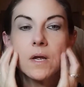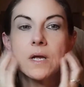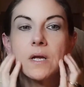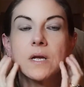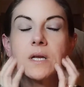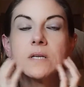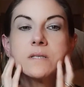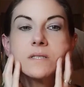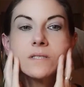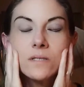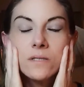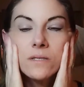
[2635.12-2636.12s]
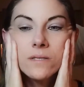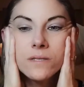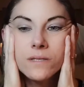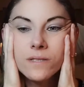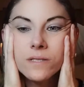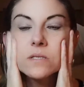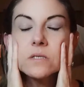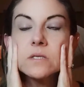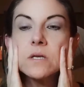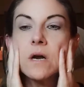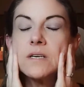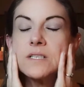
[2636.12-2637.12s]
And
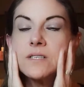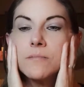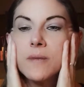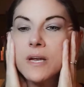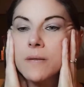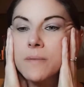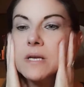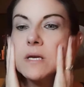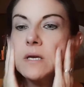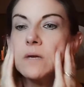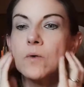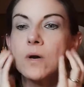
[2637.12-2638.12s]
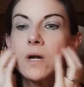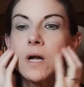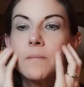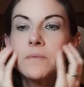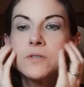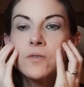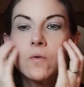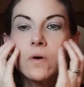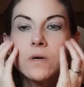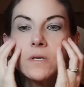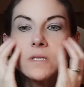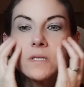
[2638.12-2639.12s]
start to maybe work up
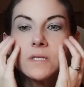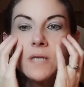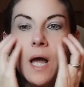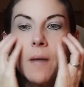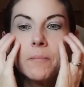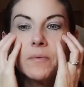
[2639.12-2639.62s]
towards the top of the